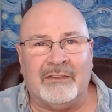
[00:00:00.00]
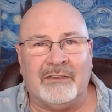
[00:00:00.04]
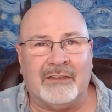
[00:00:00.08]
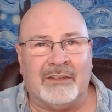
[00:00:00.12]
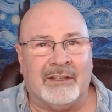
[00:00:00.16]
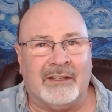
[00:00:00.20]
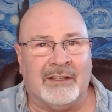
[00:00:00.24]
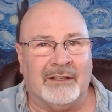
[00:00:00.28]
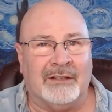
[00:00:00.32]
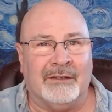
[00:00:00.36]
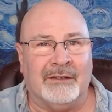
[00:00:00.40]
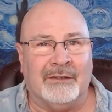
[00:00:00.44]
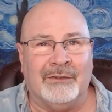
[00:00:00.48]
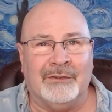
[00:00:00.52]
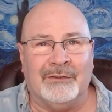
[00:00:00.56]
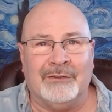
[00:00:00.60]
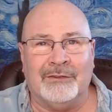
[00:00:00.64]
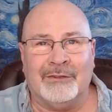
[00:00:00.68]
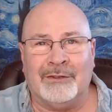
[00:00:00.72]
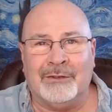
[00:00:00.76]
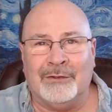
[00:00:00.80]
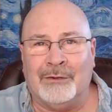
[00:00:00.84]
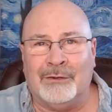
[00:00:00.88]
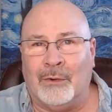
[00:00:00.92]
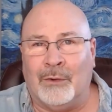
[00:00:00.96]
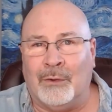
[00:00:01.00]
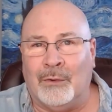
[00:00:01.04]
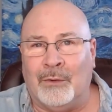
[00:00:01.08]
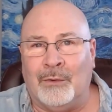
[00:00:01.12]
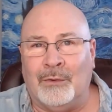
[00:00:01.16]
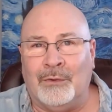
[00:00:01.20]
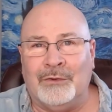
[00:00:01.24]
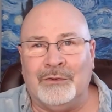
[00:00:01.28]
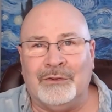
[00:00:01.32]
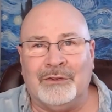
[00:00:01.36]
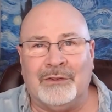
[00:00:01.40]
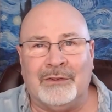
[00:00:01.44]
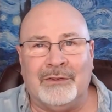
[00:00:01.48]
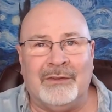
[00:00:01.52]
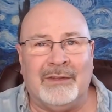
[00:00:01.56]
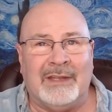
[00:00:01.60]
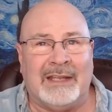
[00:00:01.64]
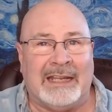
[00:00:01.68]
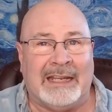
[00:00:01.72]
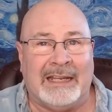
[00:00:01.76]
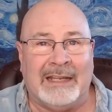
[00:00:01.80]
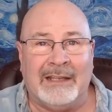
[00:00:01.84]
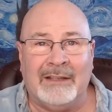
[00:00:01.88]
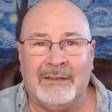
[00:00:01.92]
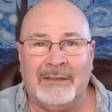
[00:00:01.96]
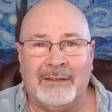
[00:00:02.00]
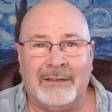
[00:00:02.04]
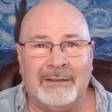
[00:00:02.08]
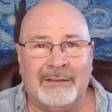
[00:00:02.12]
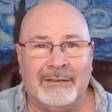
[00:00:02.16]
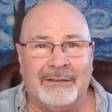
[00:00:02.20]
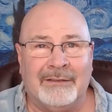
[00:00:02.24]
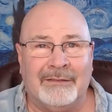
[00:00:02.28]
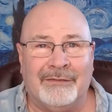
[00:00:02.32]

skills, goals, needs,